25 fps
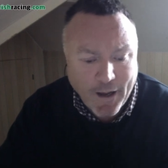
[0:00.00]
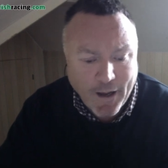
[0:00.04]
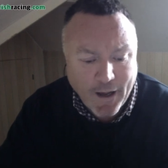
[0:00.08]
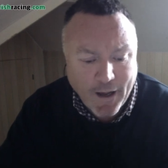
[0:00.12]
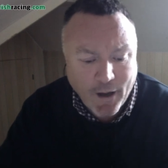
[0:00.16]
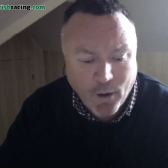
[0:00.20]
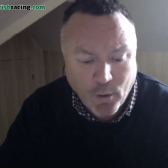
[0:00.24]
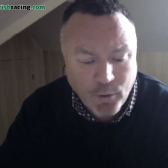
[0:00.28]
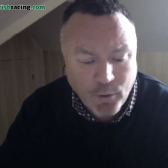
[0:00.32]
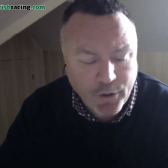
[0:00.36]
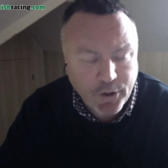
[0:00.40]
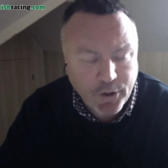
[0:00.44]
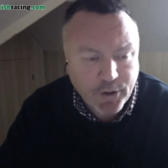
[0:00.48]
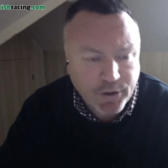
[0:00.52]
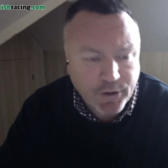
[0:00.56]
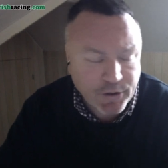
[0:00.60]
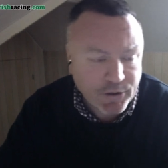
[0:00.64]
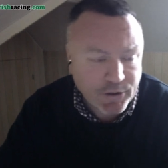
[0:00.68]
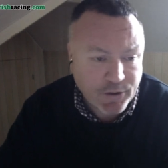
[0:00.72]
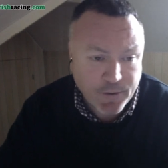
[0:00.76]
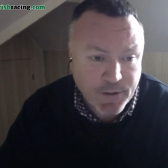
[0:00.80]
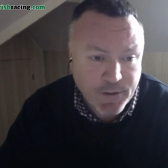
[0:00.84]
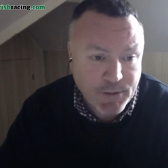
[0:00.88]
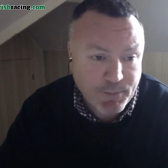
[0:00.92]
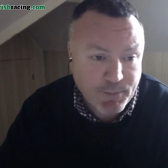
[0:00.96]
where all you
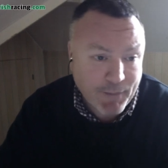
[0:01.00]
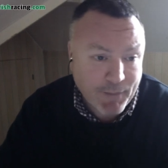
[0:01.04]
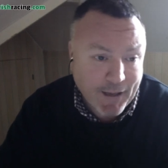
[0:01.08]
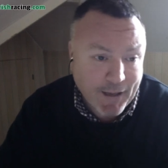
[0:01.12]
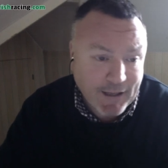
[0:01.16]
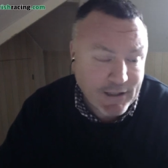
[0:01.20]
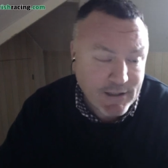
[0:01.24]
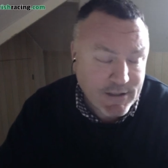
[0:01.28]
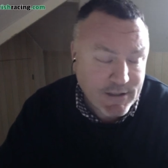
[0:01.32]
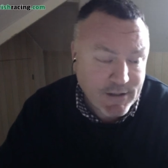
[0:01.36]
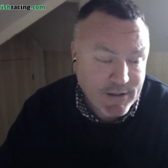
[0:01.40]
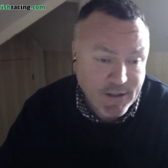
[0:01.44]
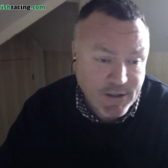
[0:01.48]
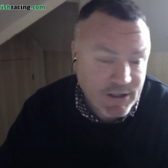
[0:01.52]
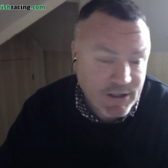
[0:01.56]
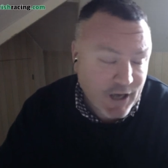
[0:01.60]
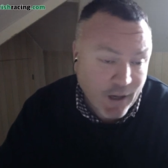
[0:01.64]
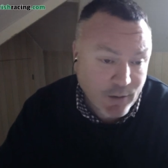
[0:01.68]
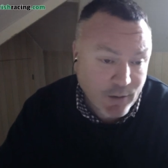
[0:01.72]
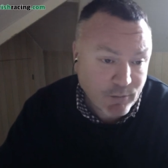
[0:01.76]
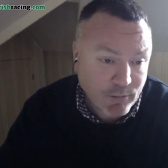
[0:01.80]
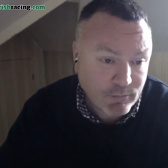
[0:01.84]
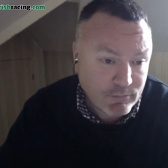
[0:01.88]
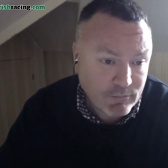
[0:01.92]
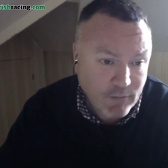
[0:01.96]
can do is bet into the
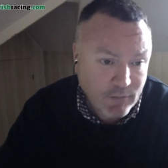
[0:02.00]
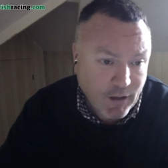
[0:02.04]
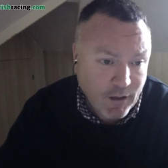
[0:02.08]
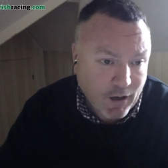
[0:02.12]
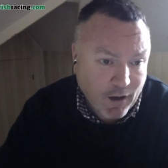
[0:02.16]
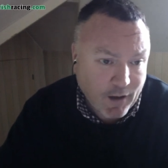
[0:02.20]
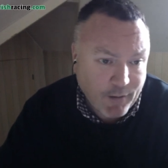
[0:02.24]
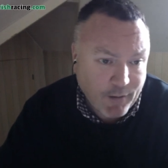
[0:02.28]
tote.